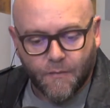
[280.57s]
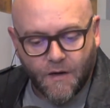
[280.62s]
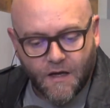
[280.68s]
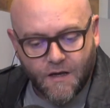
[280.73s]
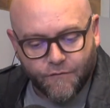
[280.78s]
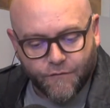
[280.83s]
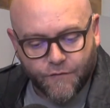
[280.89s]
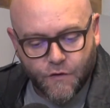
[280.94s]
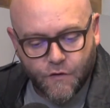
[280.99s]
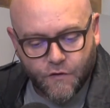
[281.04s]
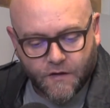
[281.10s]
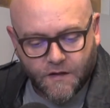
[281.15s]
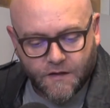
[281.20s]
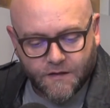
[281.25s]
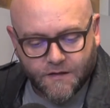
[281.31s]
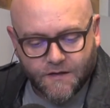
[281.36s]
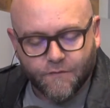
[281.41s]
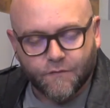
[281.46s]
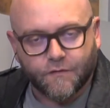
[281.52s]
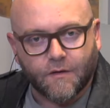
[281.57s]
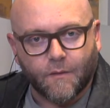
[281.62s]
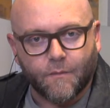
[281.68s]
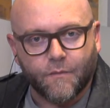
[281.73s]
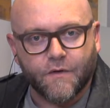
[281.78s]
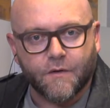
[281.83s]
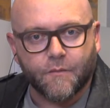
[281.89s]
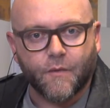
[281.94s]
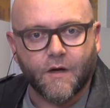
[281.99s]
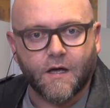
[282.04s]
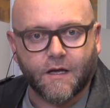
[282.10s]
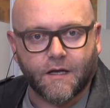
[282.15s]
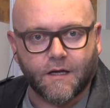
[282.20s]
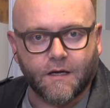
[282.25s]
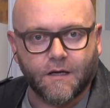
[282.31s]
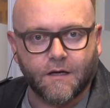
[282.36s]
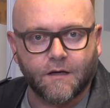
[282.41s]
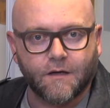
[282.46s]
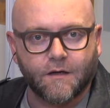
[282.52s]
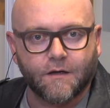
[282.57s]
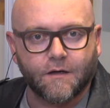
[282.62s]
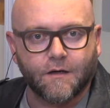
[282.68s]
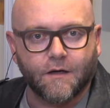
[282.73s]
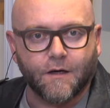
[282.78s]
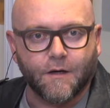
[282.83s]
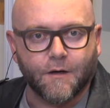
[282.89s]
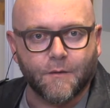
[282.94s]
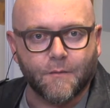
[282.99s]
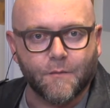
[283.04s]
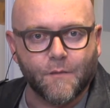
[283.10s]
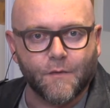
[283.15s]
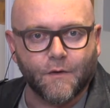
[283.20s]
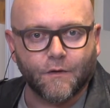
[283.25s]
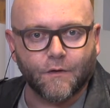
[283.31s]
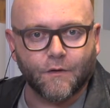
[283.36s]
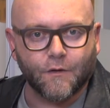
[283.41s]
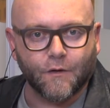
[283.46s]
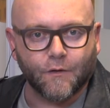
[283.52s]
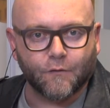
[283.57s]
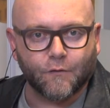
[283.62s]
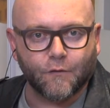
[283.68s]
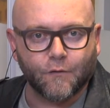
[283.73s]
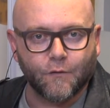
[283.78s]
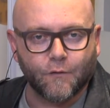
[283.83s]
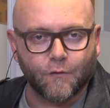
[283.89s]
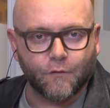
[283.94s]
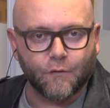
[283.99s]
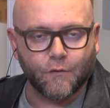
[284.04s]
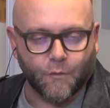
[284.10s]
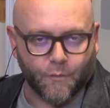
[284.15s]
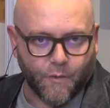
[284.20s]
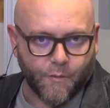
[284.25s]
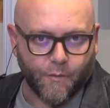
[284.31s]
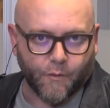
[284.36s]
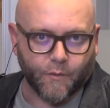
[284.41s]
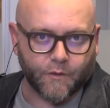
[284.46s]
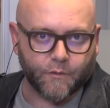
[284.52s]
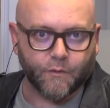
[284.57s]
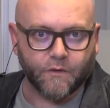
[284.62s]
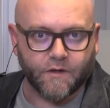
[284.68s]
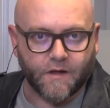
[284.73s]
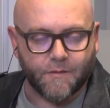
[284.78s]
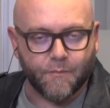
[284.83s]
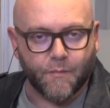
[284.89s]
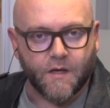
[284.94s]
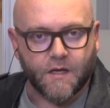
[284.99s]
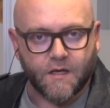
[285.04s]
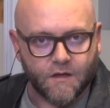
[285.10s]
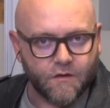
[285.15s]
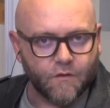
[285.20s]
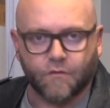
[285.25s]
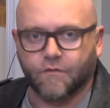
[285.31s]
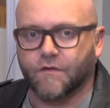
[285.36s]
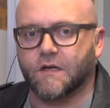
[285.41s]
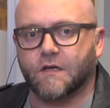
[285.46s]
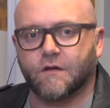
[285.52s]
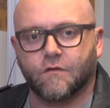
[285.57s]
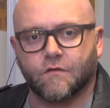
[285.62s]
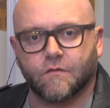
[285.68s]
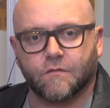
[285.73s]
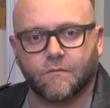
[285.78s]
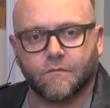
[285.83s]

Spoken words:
If you can give something back, to your people, what will that be in your village?